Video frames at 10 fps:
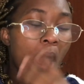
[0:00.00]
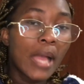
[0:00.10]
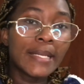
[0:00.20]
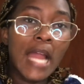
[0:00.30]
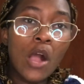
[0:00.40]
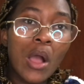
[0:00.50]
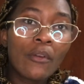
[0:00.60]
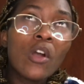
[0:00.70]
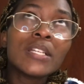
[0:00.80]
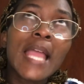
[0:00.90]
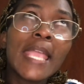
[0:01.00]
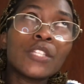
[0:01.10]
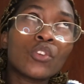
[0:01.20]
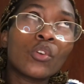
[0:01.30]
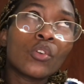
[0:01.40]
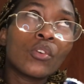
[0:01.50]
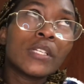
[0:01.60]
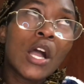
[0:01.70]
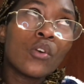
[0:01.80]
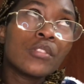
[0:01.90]
Now around 8 o'clock,
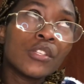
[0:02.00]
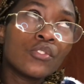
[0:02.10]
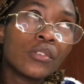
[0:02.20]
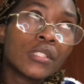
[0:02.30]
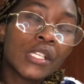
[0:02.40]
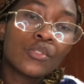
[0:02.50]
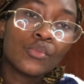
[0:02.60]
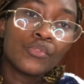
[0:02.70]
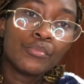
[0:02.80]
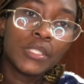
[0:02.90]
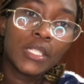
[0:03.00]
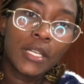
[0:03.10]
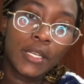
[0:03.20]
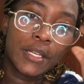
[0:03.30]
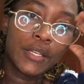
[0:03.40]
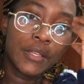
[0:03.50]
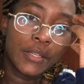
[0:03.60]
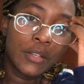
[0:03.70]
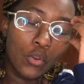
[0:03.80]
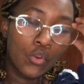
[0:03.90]
now the doctor told me,
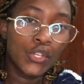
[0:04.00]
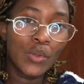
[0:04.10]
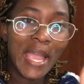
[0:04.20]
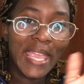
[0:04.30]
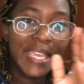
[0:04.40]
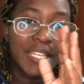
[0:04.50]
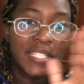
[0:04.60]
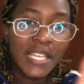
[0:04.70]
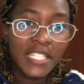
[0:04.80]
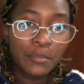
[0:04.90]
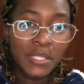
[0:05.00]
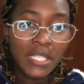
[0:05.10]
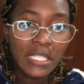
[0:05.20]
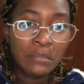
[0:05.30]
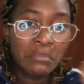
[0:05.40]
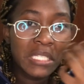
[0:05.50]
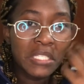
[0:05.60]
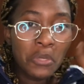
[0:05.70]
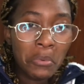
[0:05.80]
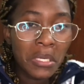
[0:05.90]
oh, you are 8 centimeters. Me
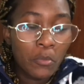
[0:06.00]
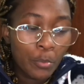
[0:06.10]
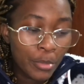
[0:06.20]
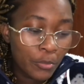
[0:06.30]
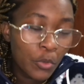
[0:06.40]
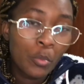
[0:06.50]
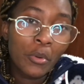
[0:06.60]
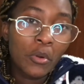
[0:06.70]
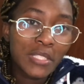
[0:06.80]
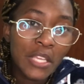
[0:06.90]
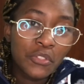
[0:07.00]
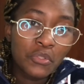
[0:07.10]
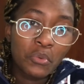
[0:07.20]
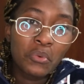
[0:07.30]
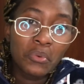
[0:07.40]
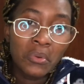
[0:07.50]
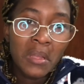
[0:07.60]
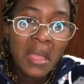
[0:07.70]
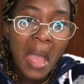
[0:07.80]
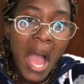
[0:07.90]
knowing, because I used to Google,
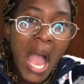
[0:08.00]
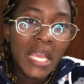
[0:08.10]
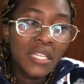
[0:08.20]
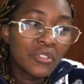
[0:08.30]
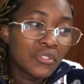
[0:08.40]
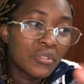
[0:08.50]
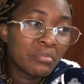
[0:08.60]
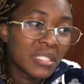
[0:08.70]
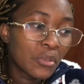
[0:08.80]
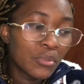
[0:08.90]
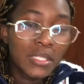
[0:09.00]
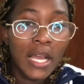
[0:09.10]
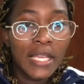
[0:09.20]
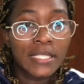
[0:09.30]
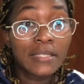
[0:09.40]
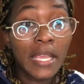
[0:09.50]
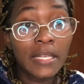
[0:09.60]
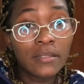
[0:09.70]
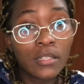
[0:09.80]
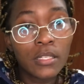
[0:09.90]
I used to be told it's 10
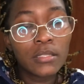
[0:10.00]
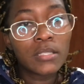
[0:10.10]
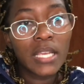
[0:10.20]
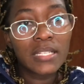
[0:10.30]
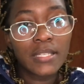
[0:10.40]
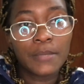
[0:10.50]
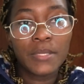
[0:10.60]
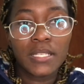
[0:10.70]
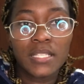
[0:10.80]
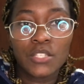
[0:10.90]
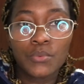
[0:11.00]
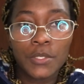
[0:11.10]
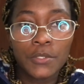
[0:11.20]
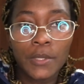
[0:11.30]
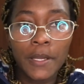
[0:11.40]
centimeters. That's when